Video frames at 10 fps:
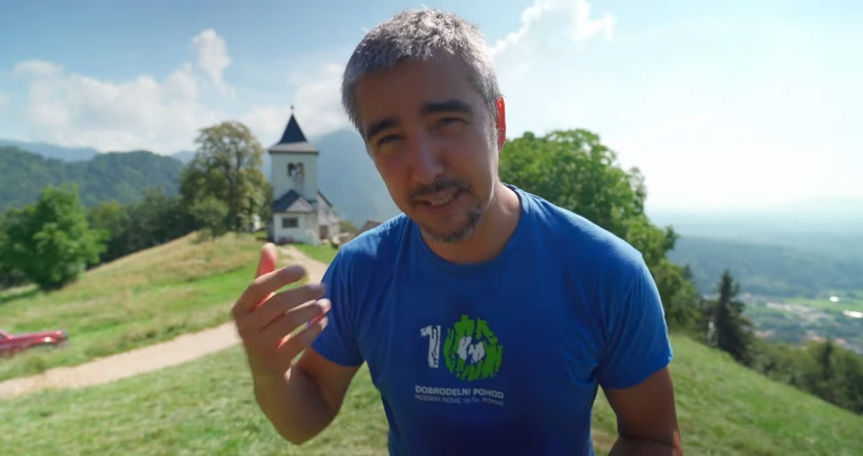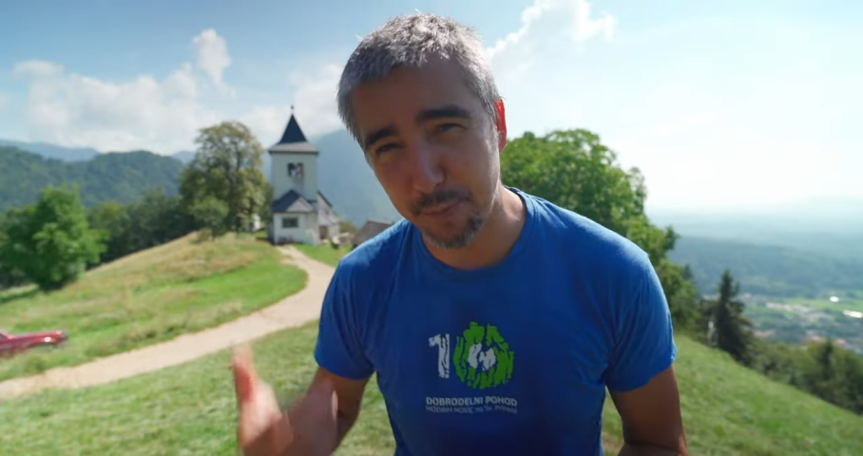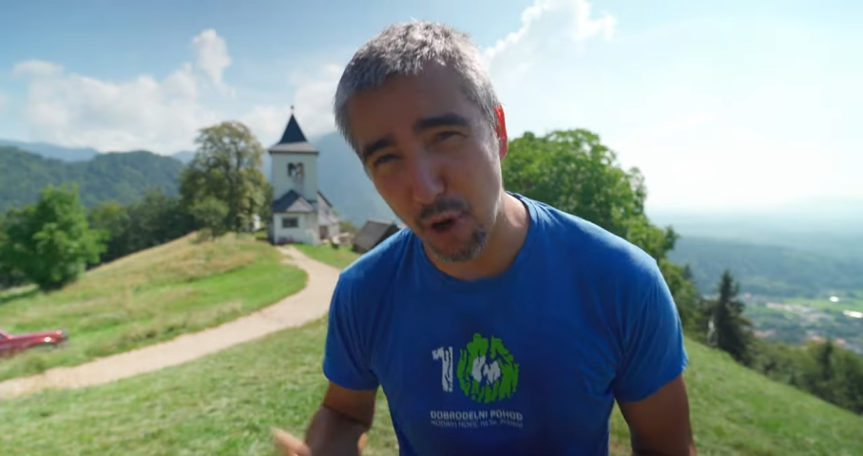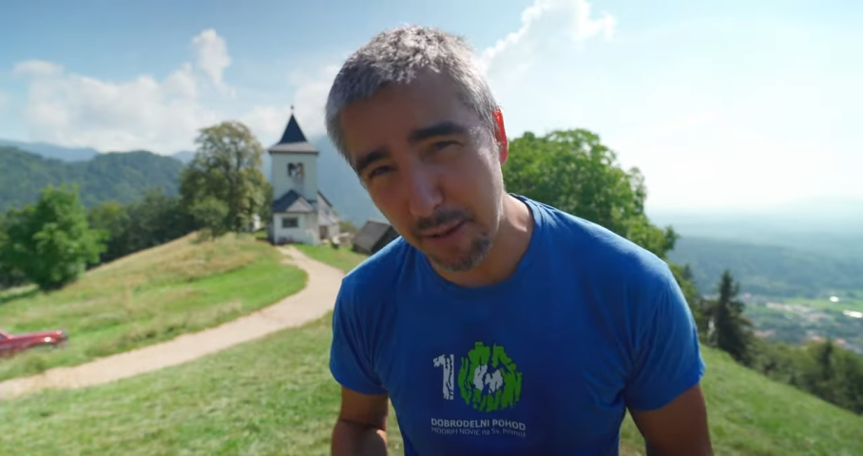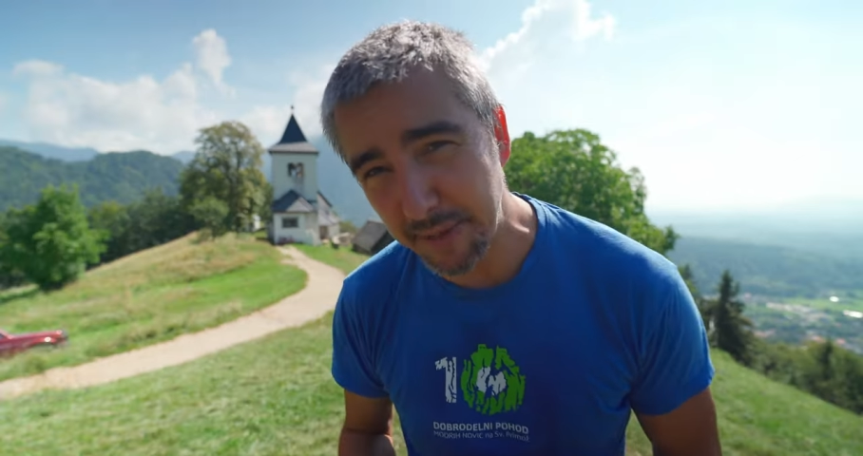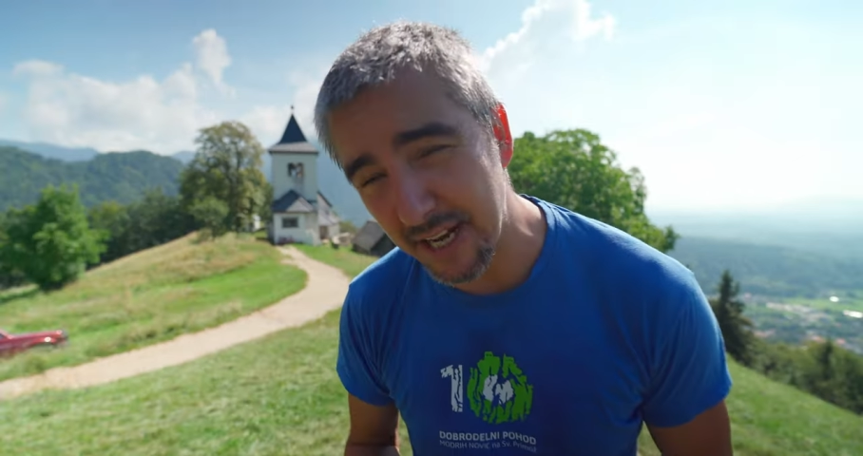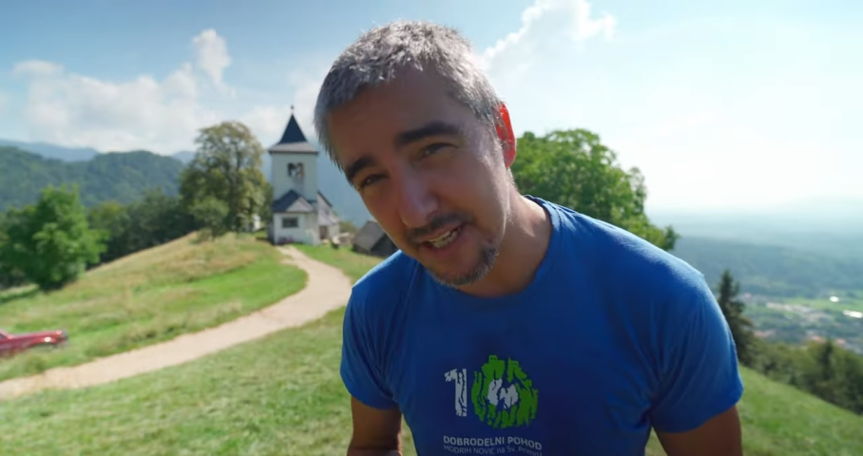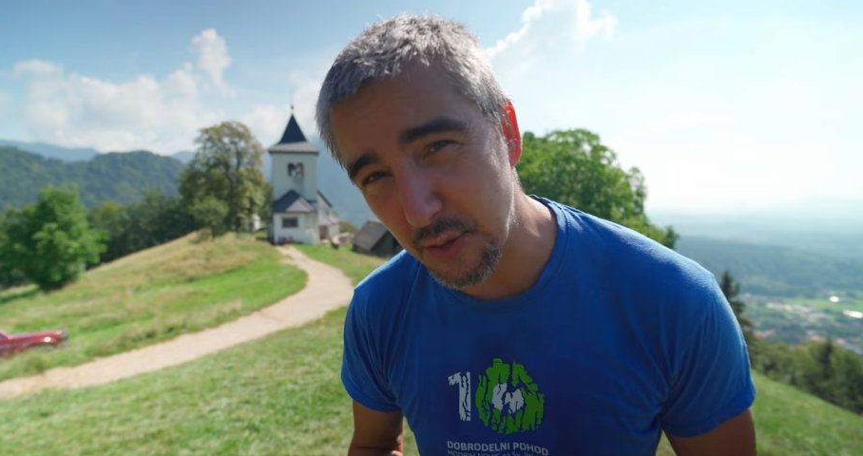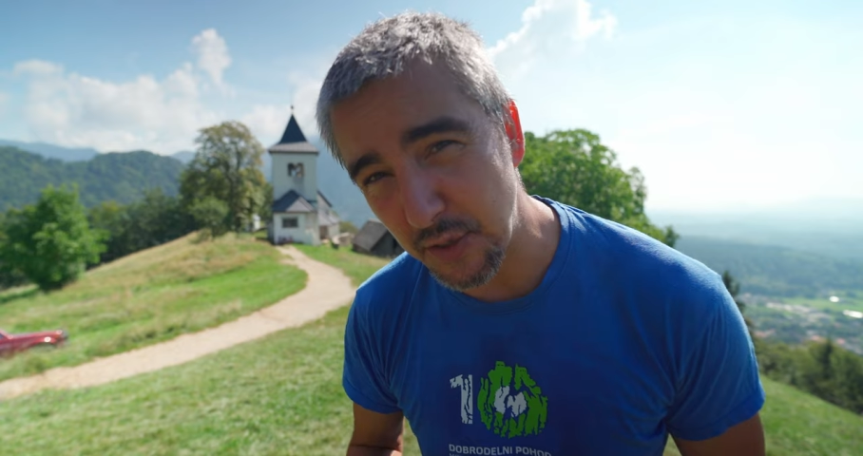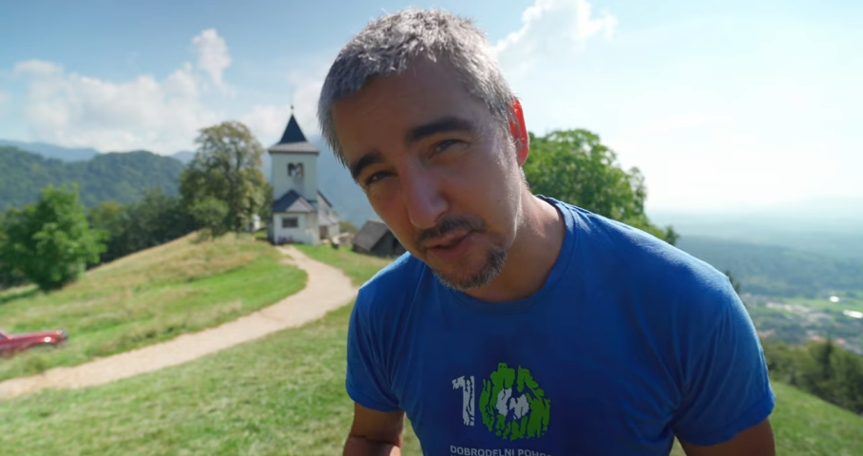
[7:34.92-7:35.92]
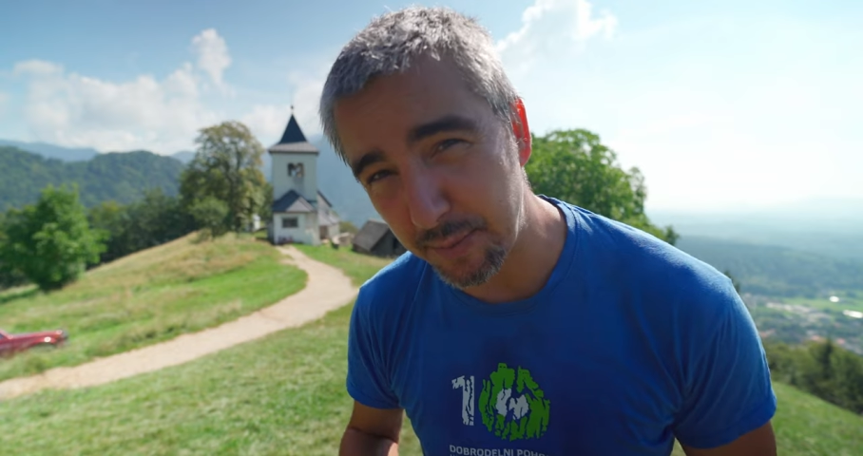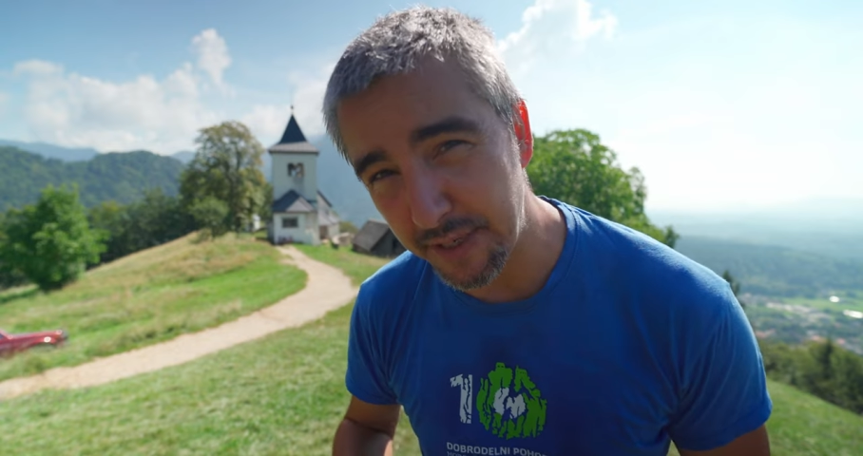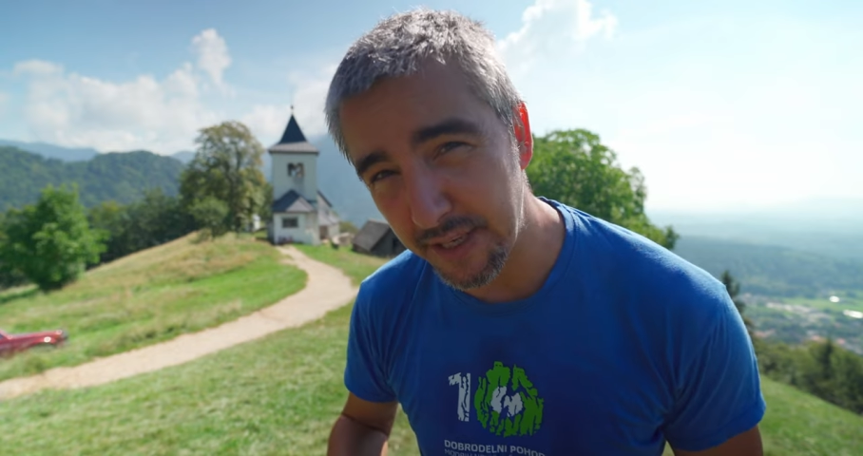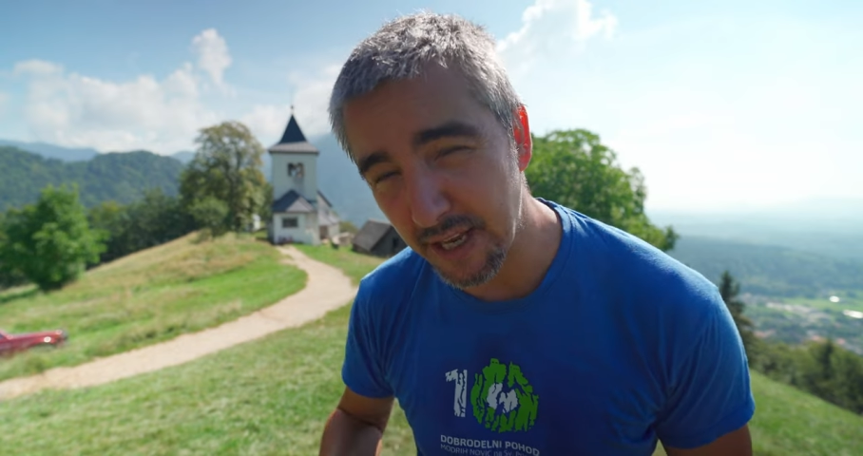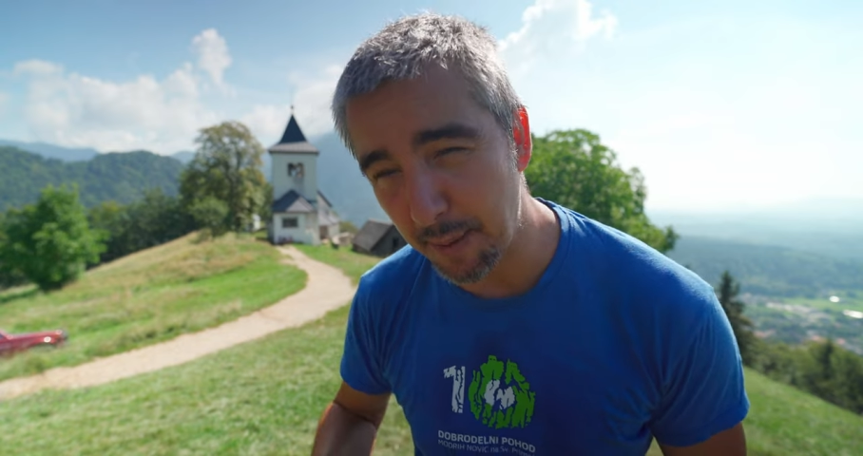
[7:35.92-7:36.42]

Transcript: it's probably not going to be